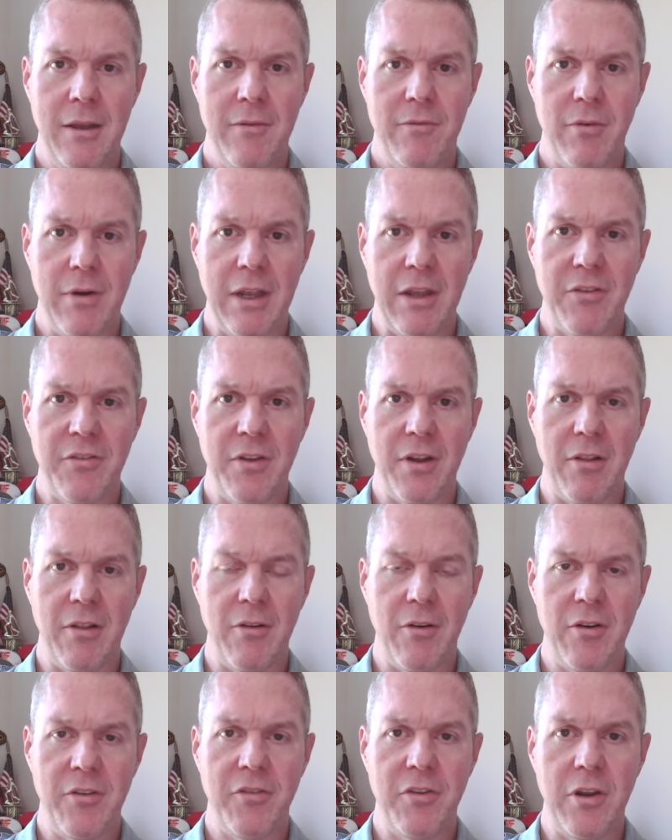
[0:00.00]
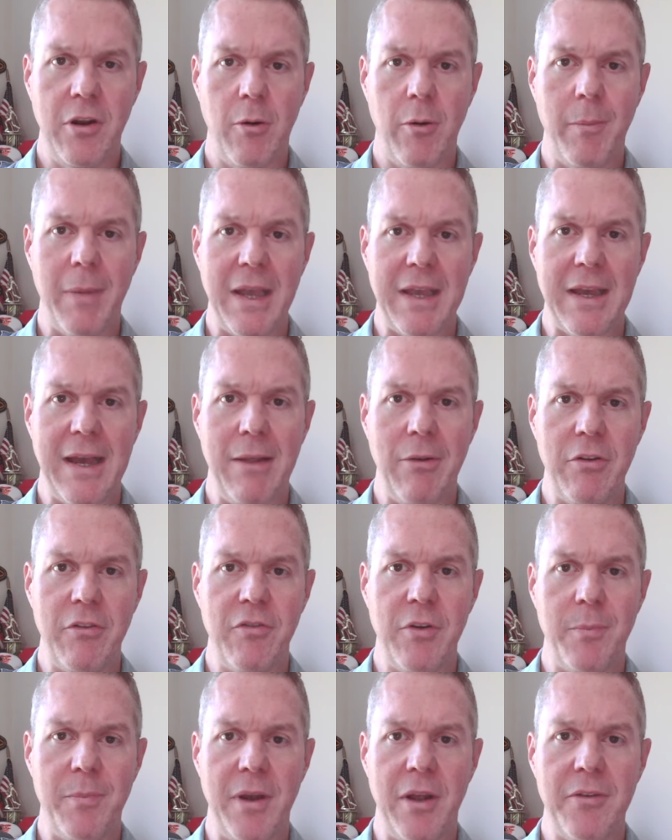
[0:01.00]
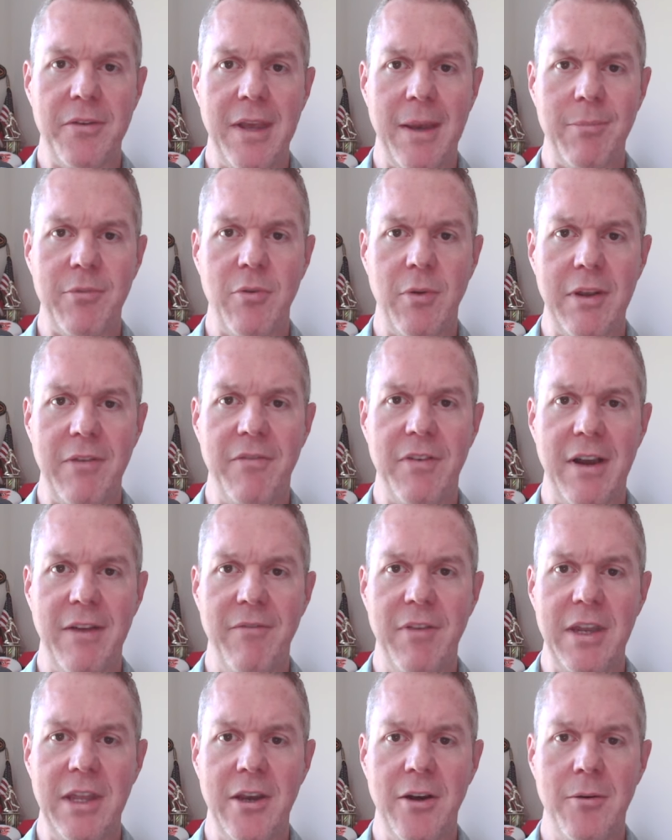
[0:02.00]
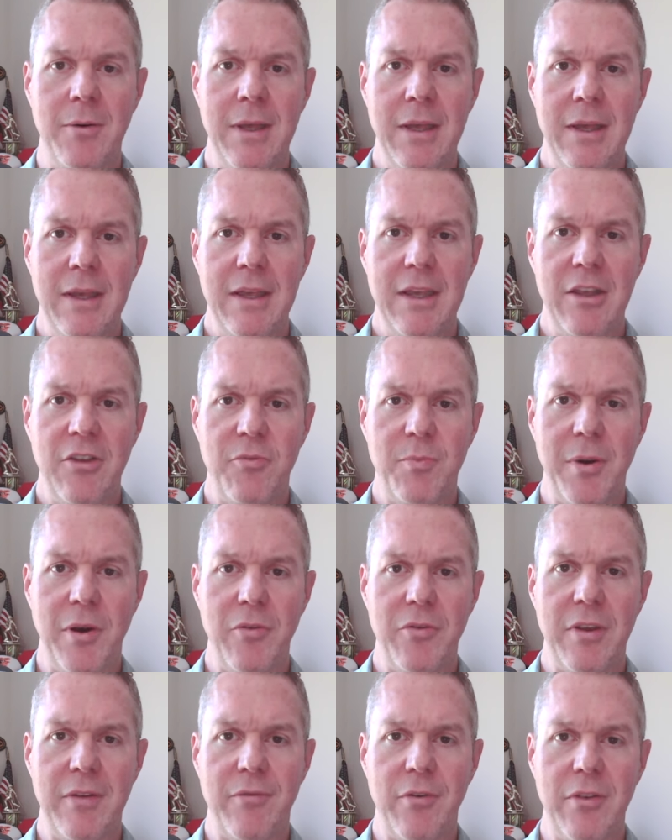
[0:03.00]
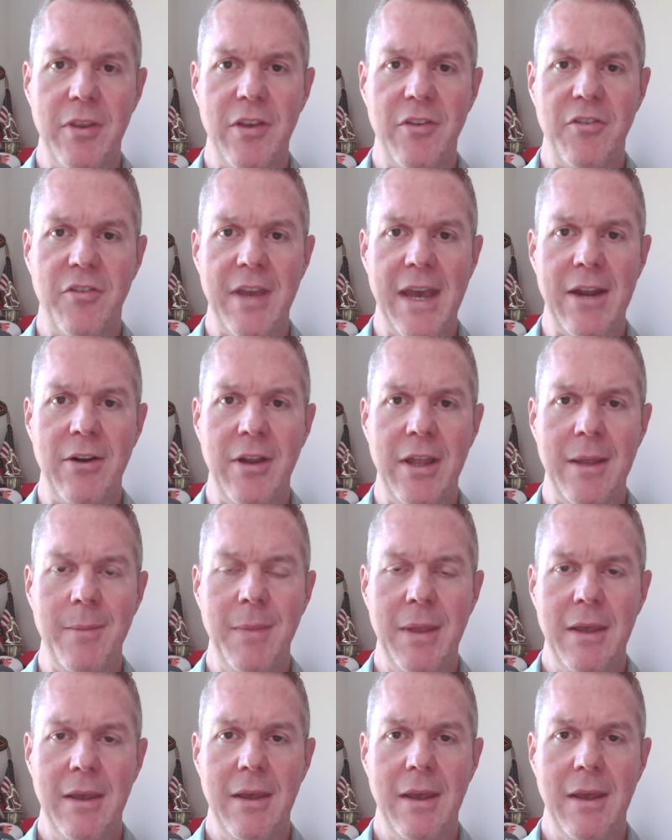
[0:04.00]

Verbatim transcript: for an instant alert so you know when my college football top 25 video is posted for this Saturday,